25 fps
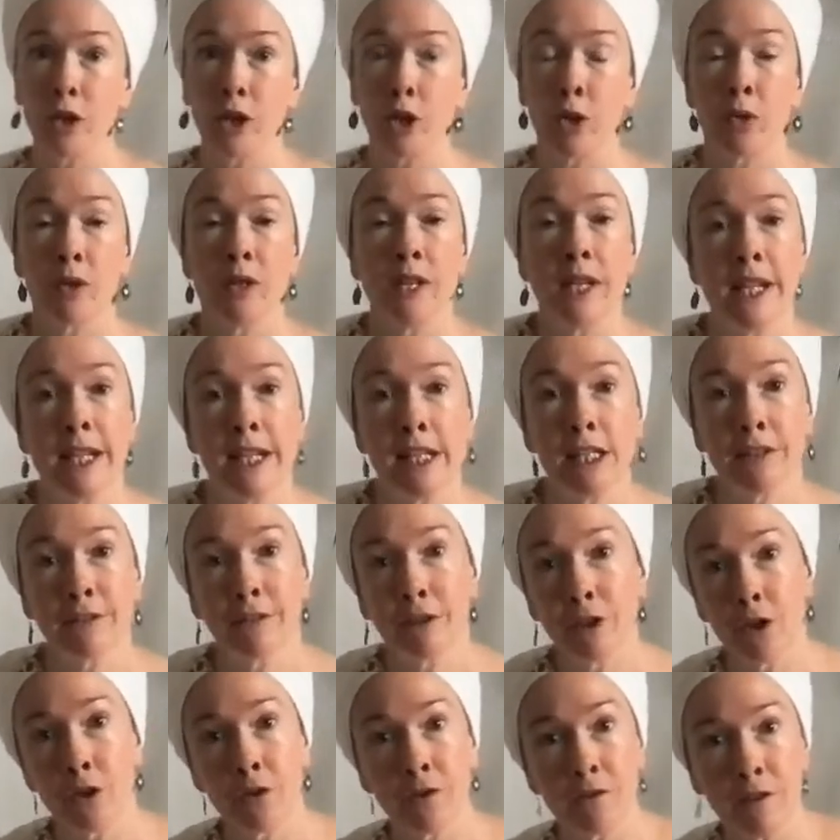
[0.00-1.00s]
your knees,
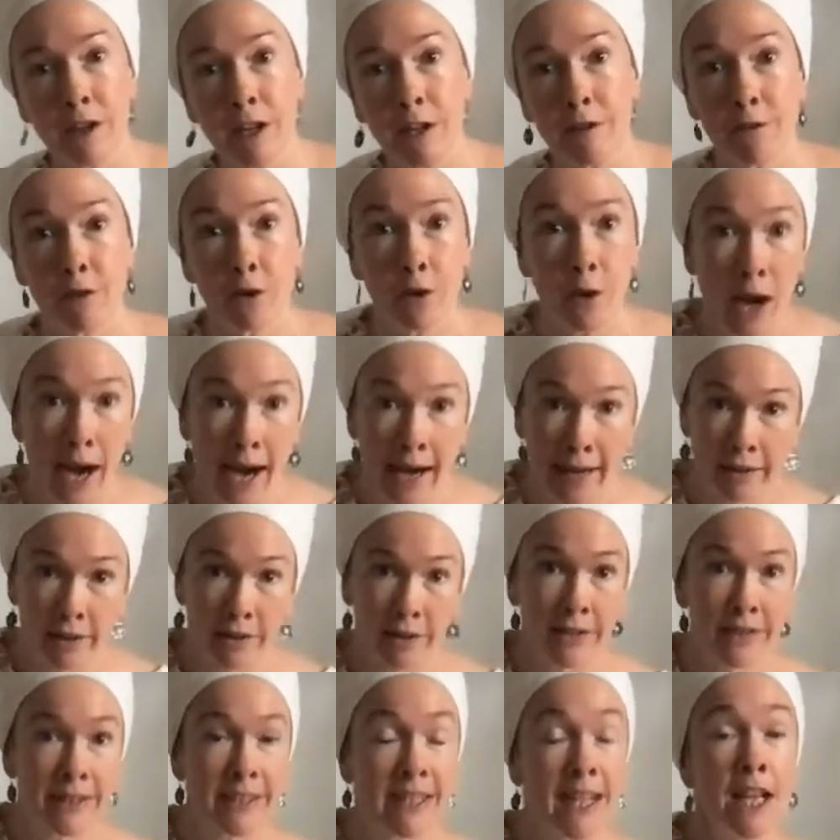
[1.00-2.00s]
for your feet, for your
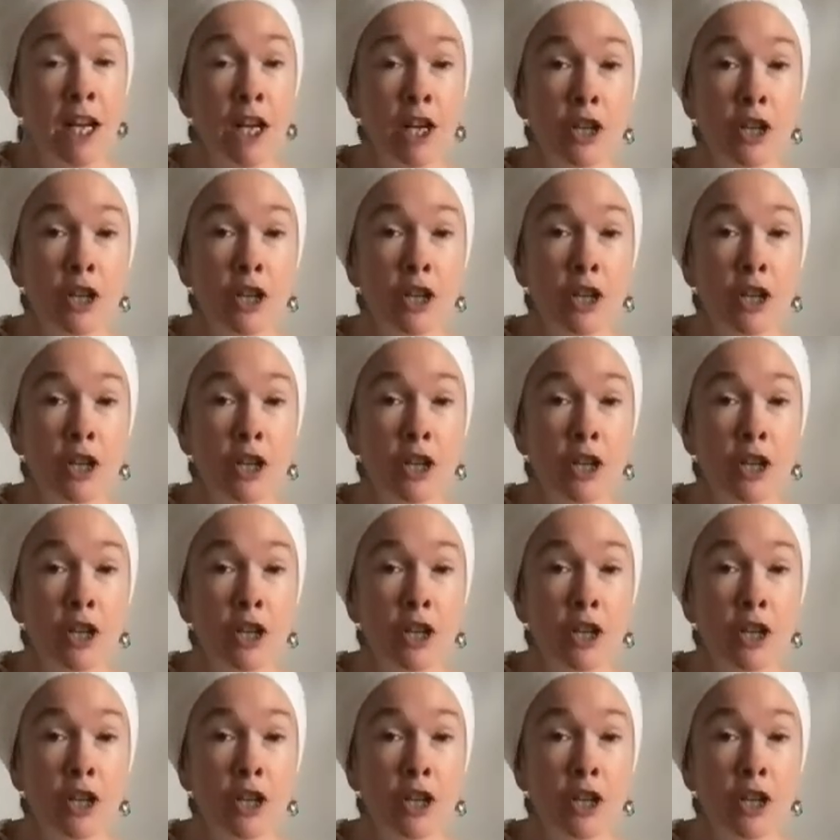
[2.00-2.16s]
ankles,